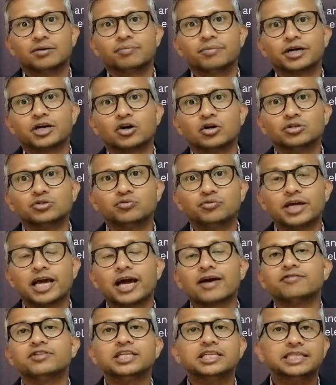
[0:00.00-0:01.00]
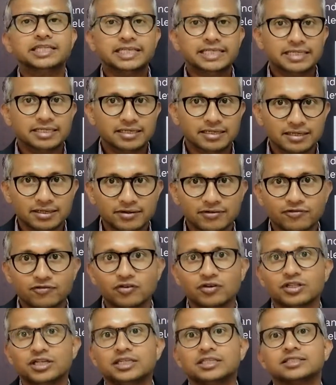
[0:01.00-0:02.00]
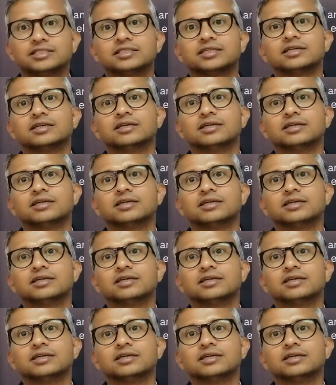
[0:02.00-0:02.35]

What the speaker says: because we have the need for these